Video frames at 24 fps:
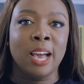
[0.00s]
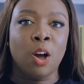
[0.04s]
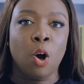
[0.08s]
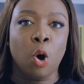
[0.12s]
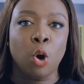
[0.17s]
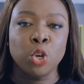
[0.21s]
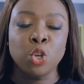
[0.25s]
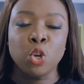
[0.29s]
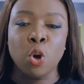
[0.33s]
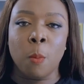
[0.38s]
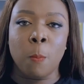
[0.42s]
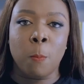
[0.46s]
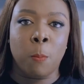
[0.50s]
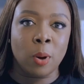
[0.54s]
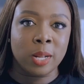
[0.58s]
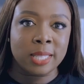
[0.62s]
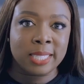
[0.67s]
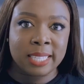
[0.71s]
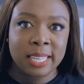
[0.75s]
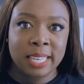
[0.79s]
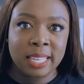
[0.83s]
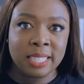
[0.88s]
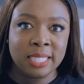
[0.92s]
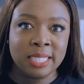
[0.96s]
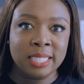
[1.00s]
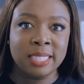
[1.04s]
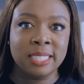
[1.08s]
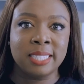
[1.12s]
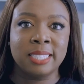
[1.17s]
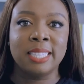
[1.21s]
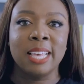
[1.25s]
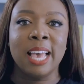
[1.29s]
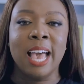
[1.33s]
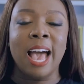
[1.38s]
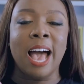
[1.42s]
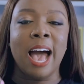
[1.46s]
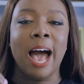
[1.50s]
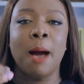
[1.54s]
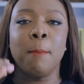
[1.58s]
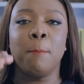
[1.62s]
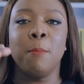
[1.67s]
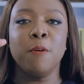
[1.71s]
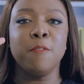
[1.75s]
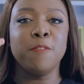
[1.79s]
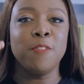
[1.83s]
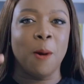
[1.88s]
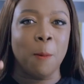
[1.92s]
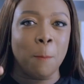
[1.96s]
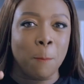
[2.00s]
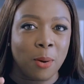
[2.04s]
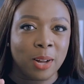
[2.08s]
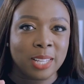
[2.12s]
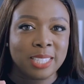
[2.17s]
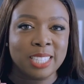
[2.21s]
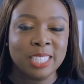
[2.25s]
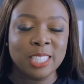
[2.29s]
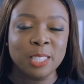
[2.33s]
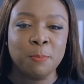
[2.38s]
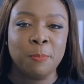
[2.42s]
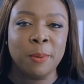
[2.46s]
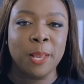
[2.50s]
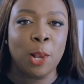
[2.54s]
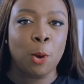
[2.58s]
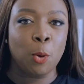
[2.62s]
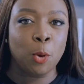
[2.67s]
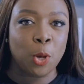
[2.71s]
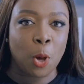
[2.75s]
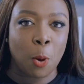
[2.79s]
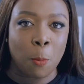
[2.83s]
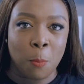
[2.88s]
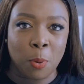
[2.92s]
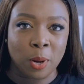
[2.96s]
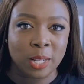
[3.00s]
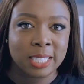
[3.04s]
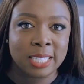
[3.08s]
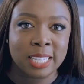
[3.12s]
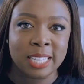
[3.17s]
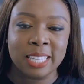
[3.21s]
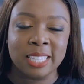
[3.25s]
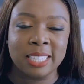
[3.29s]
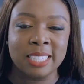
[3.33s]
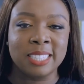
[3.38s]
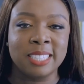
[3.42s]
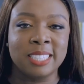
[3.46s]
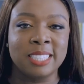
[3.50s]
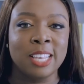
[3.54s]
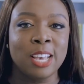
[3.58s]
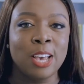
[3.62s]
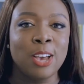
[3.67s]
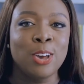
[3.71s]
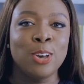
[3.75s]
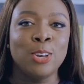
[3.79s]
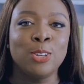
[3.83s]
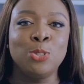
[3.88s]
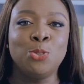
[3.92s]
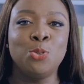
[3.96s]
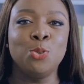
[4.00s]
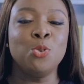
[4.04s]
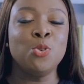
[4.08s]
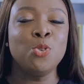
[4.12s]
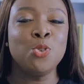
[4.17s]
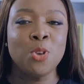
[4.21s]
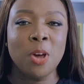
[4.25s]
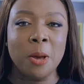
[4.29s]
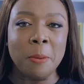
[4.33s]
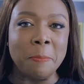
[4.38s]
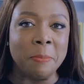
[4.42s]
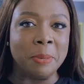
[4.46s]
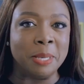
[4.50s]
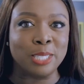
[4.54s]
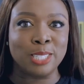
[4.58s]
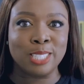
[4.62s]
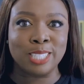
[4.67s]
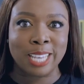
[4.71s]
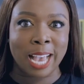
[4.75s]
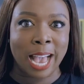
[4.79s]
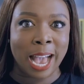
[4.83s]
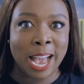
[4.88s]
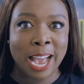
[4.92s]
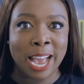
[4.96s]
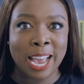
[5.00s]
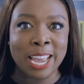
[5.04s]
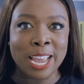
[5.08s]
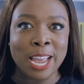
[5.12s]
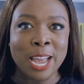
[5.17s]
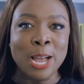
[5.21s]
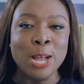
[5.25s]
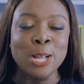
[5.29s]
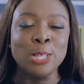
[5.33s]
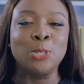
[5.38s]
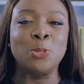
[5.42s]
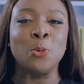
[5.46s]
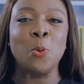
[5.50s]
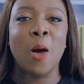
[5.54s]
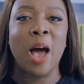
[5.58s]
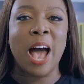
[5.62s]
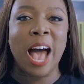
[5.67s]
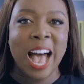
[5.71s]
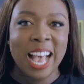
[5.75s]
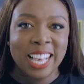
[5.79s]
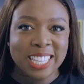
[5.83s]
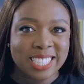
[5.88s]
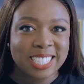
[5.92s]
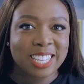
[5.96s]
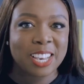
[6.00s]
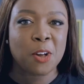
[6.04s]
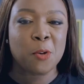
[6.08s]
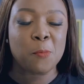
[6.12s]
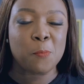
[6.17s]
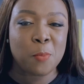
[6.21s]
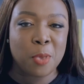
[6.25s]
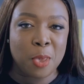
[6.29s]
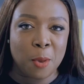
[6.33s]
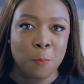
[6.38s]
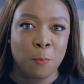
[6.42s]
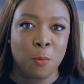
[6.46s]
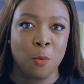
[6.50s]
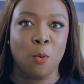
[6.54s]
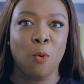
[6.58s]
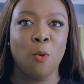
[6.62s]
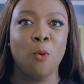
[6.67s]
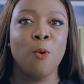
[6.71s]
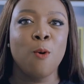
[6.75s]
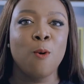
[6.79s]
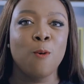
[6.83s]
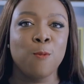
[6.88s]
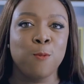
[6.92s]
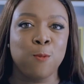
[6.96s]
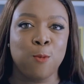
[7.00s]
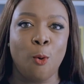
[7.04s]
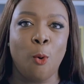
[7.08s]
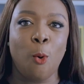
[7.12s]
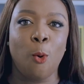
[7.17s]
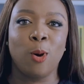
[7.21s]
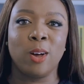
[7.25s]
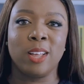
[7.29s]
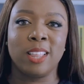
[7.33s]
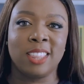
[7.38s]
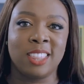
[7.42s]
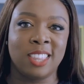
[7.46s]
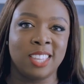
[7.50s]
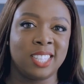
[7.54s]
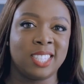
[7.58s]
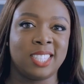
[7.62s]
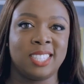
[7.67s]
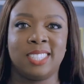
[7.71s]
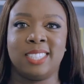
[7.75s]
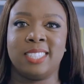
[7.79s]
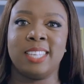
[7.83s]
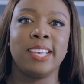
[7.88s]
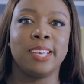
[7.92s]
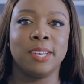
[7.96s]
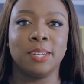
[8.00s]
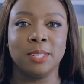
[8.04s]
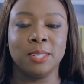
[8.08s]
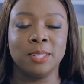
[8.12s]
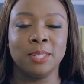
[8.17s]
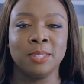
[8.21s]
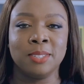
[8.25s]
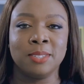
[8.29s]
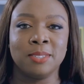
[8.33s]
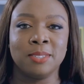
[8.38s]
on your buttons, above your buttons, below your buttons. Do not be shy to ask people for the sale.